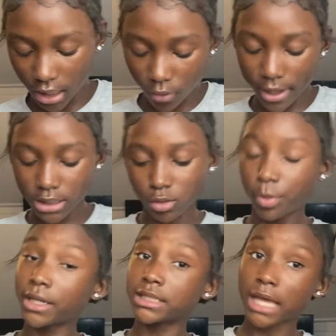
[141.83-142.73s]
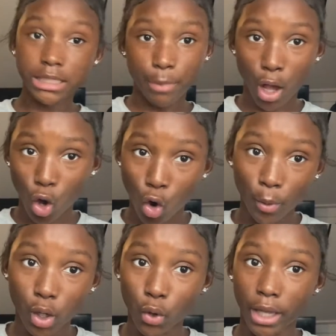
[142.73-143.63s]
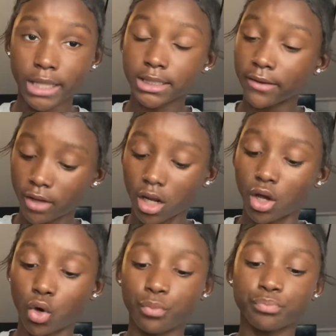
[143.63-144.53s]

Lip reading: Anyway, so put this case back on. We're going to get into the video.